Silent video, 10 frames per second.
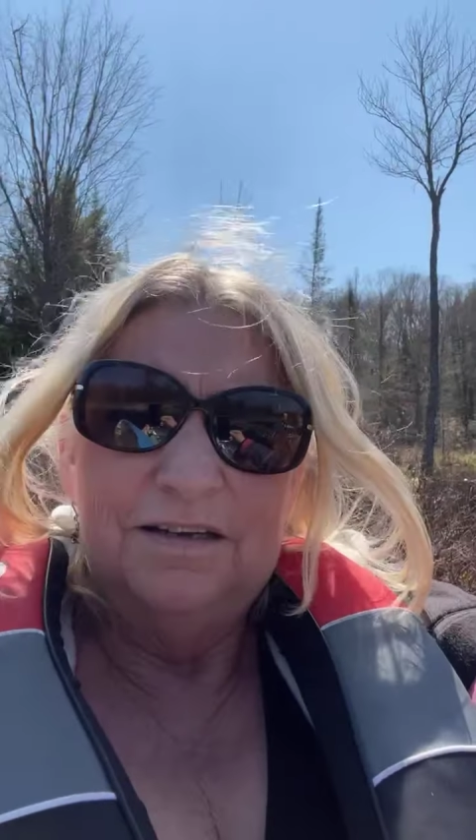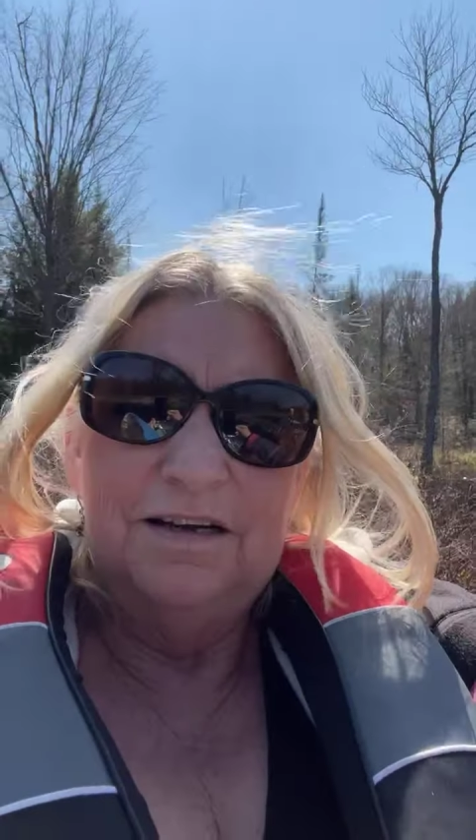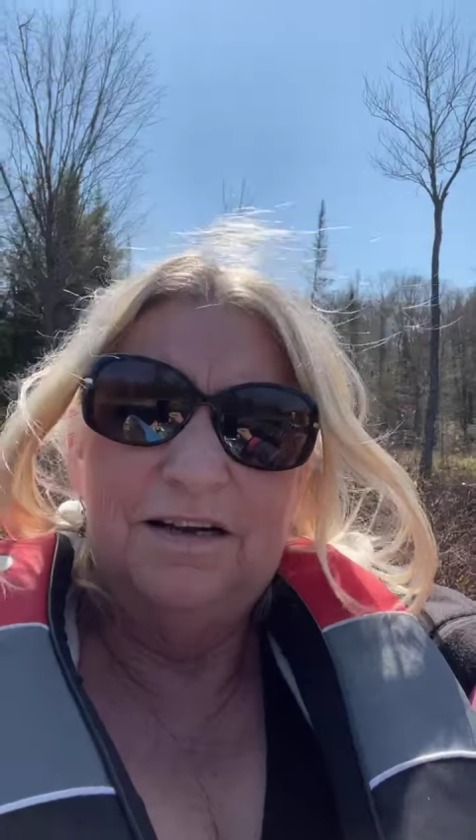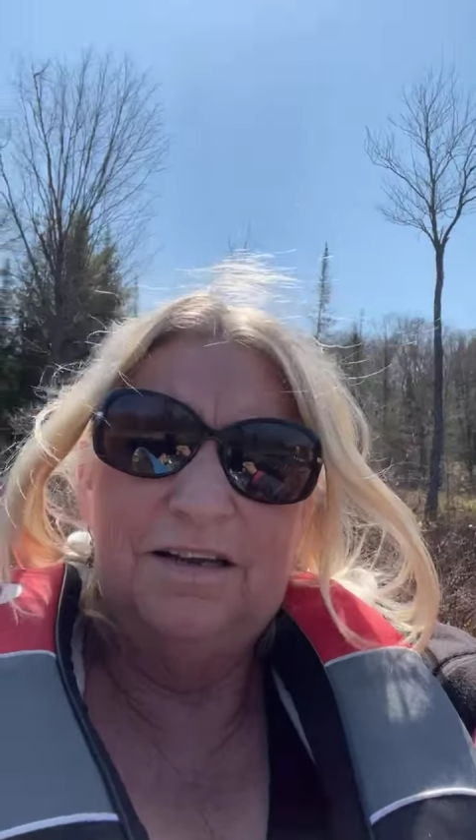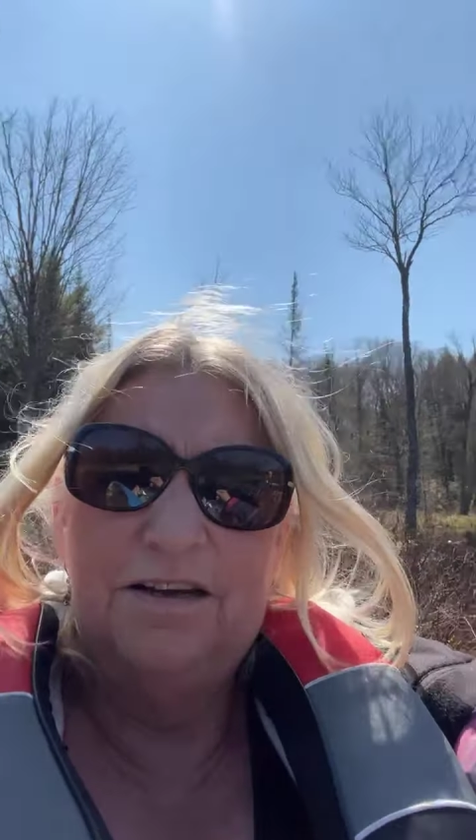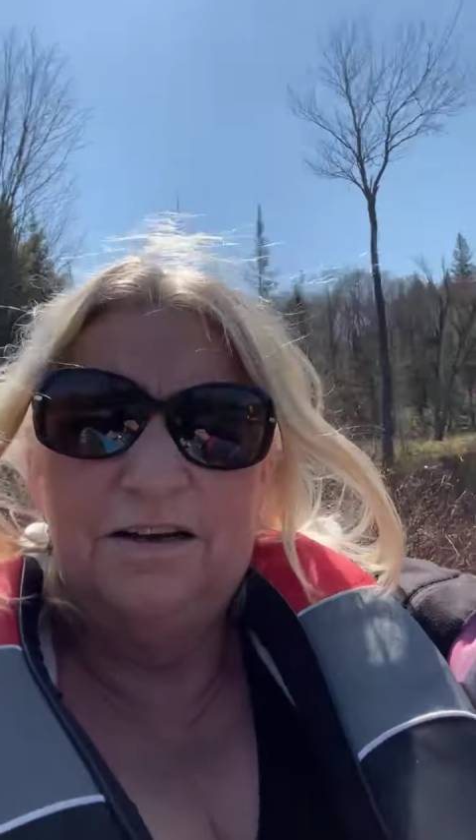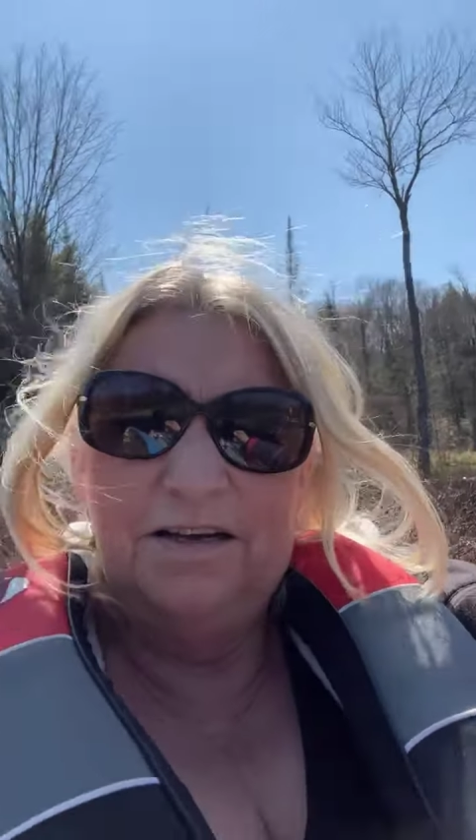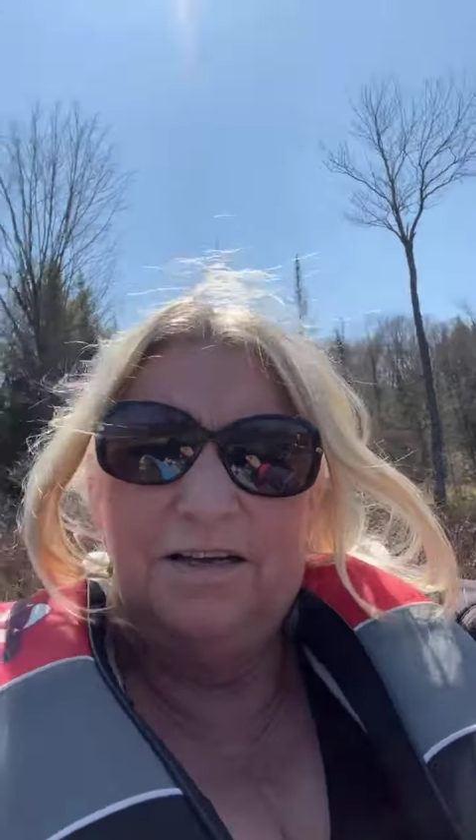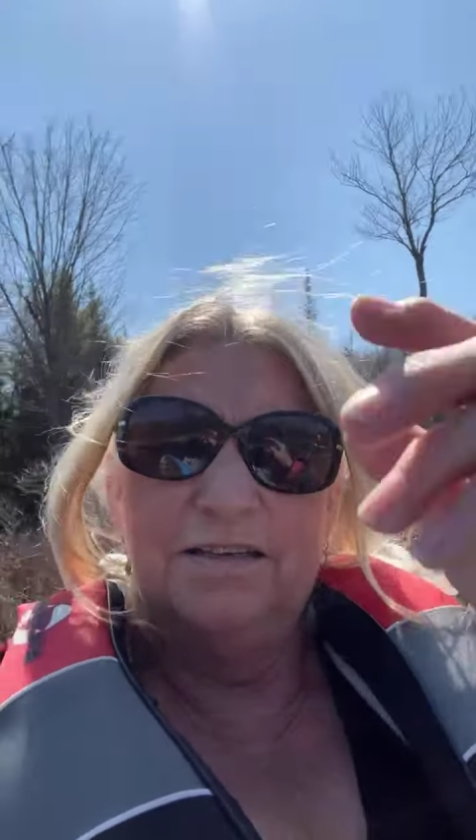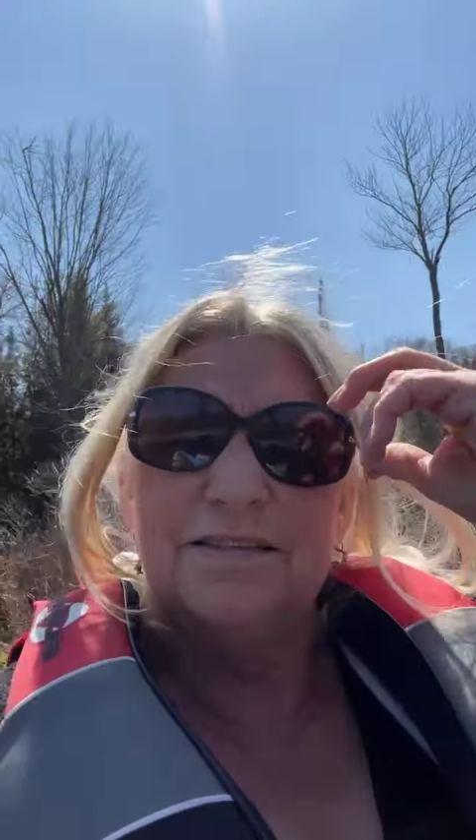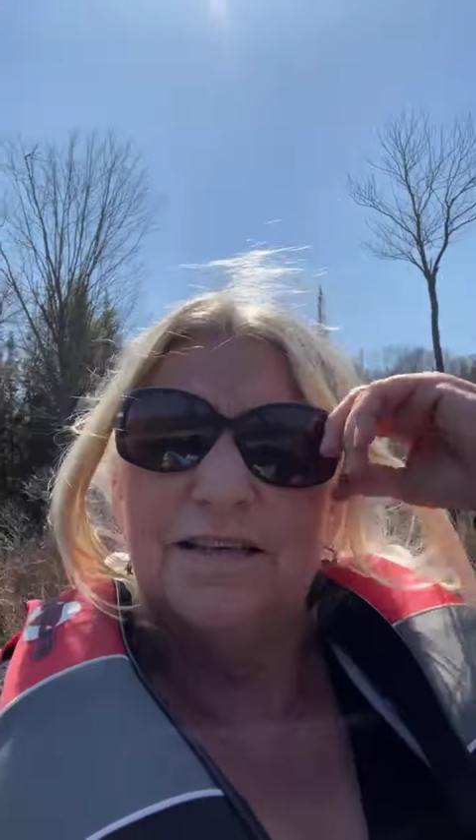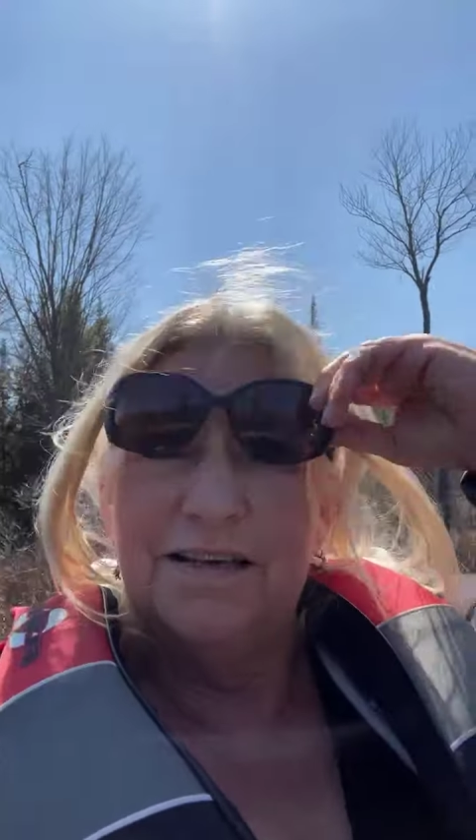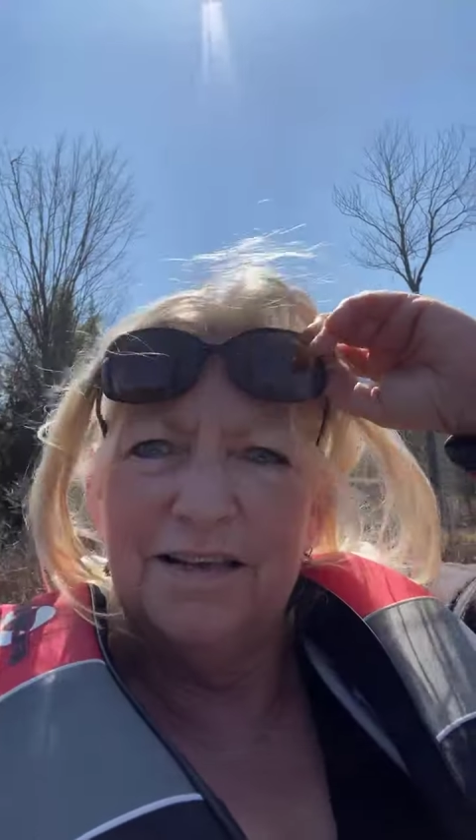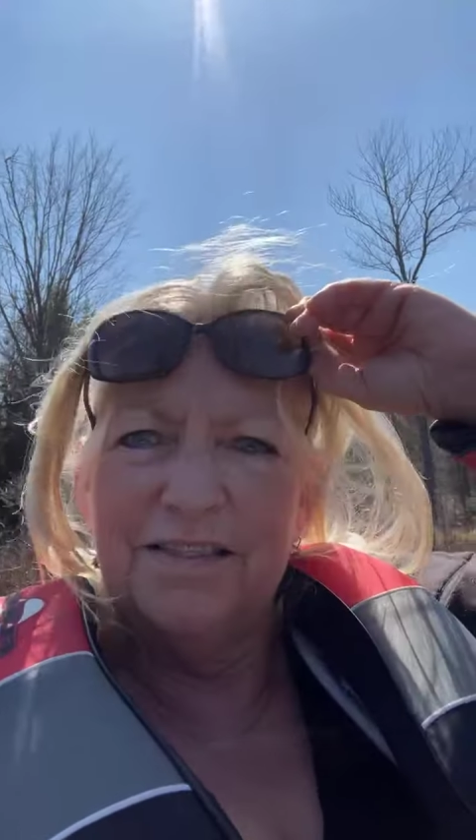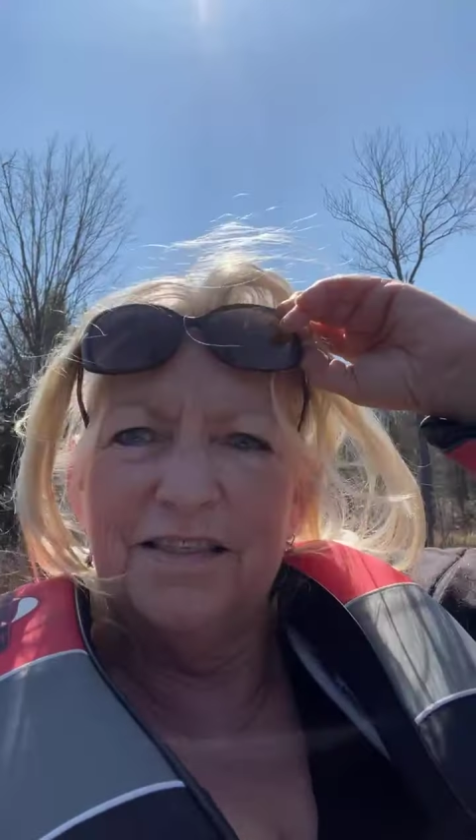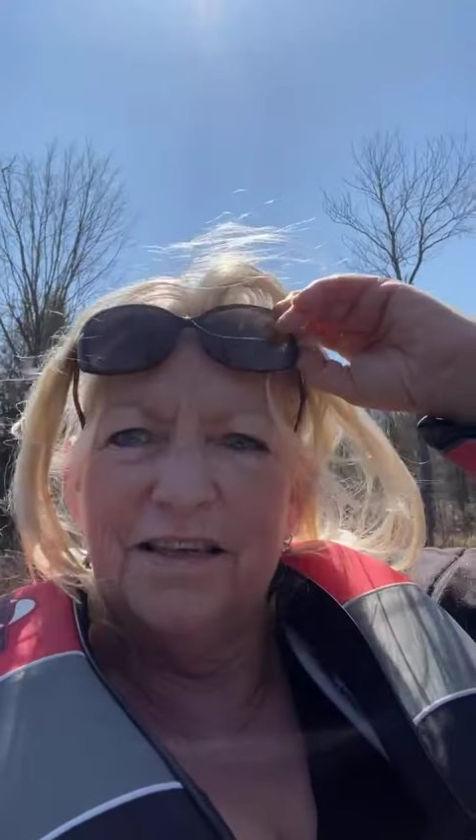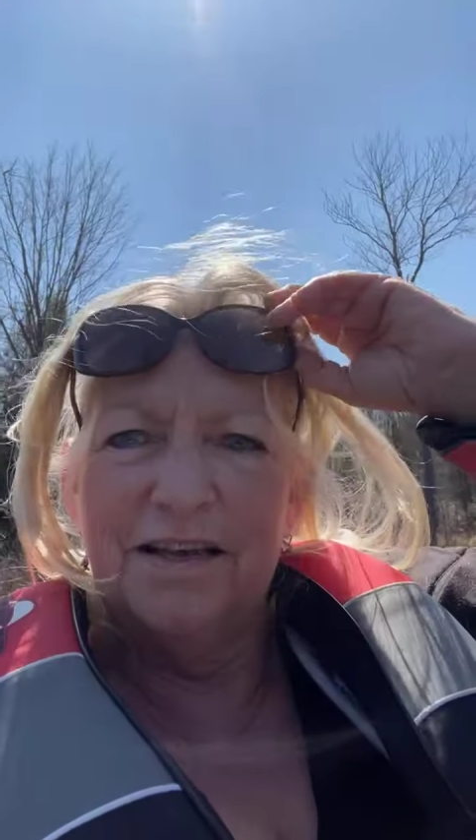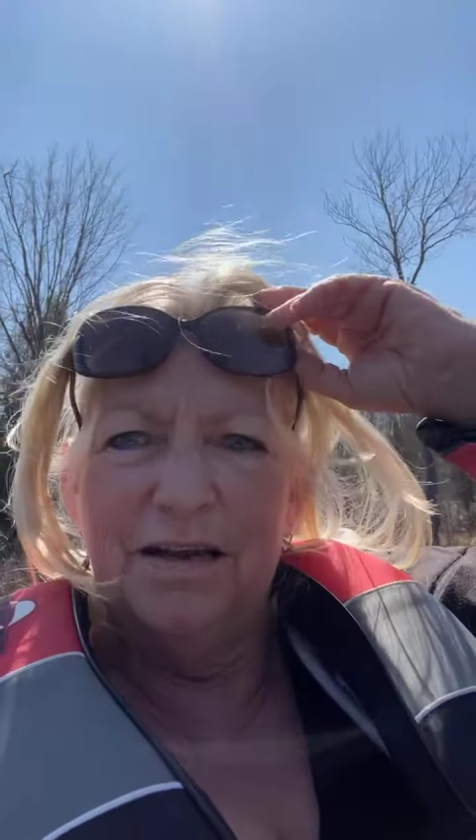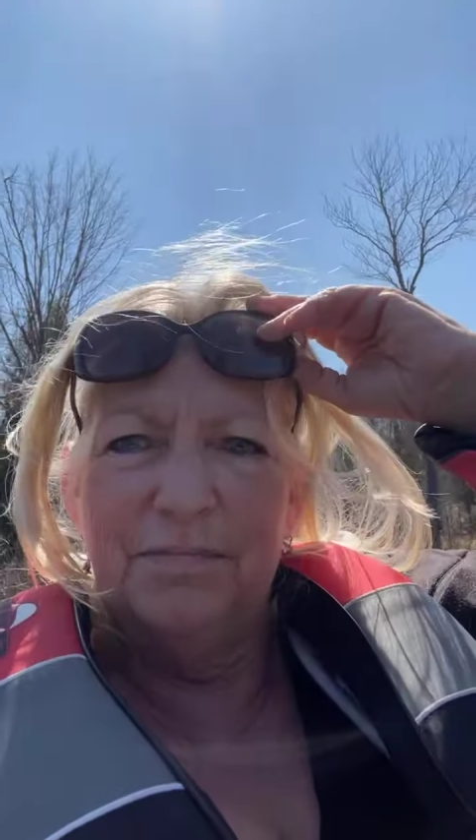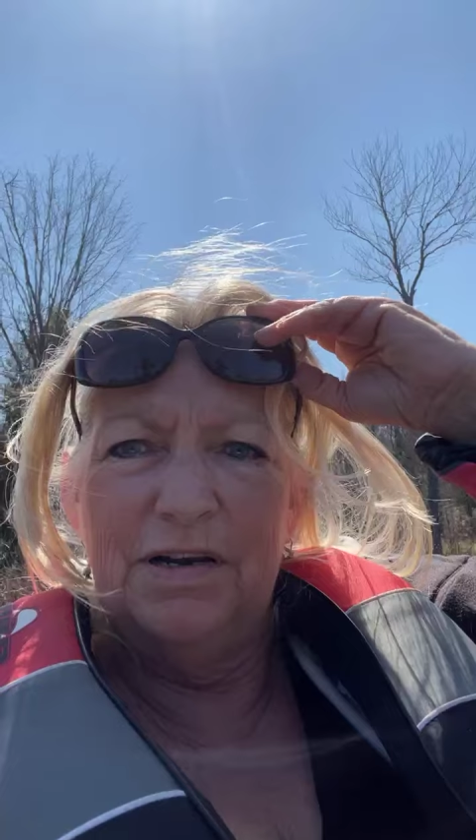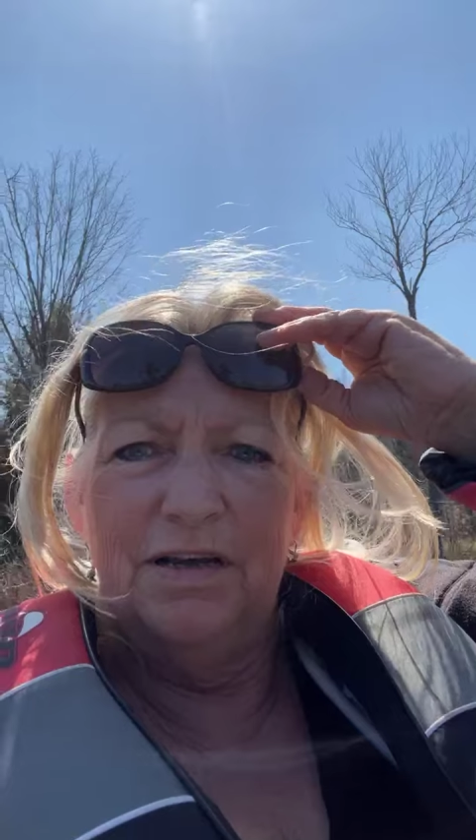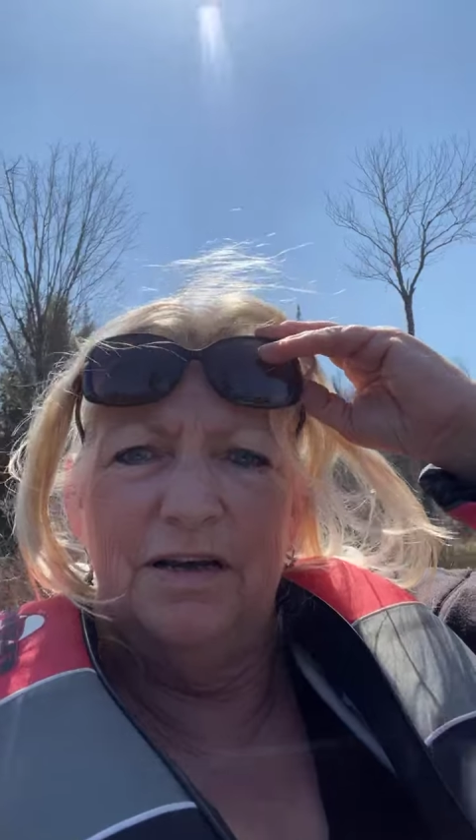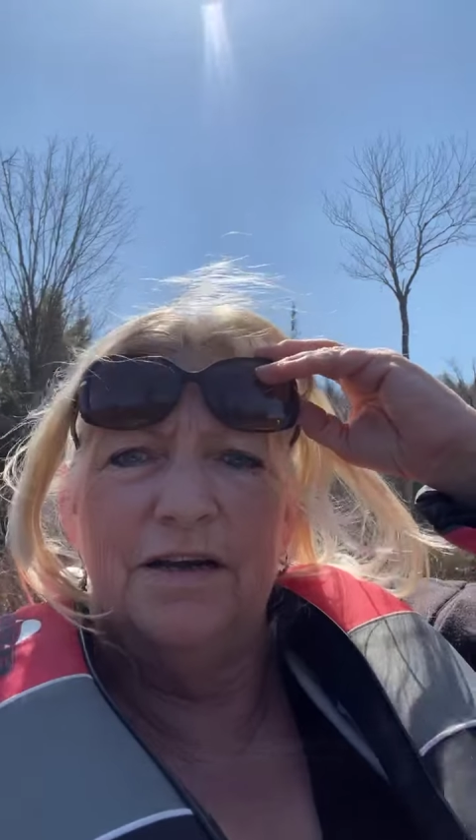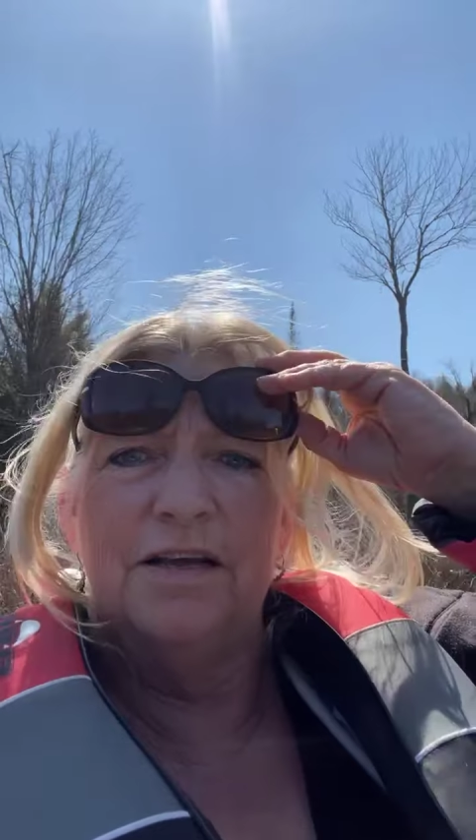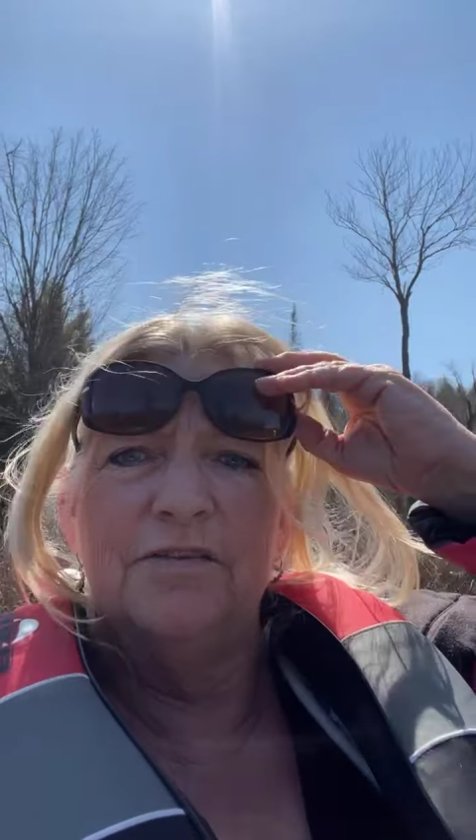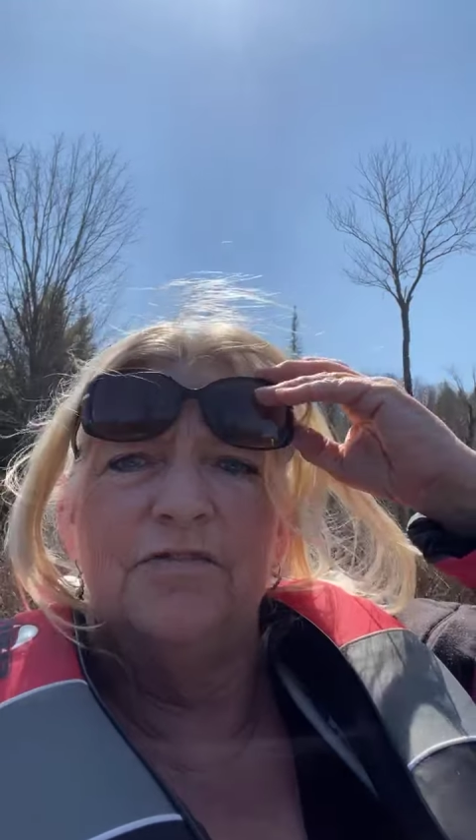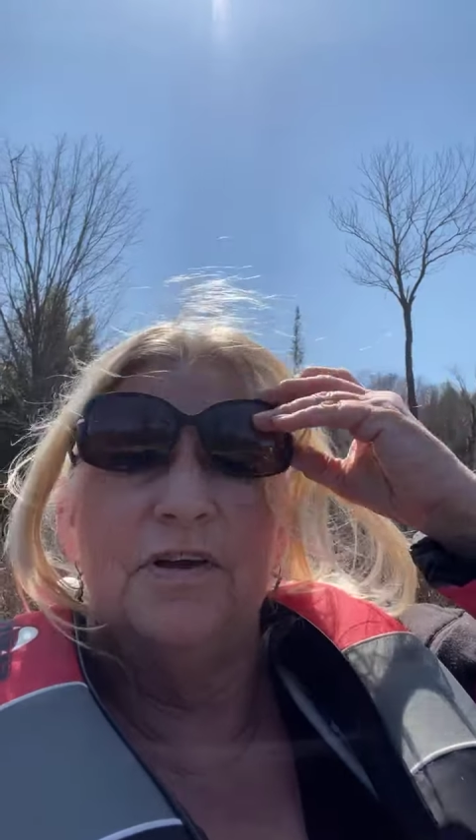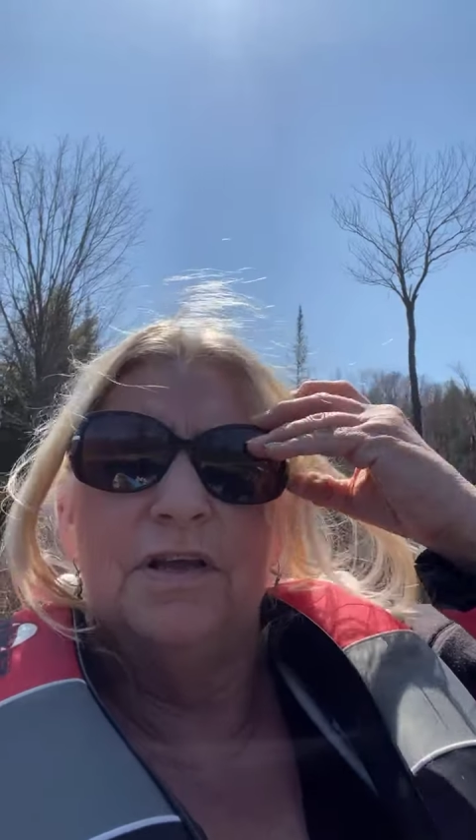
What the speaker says: Hi guys, I think I'm live.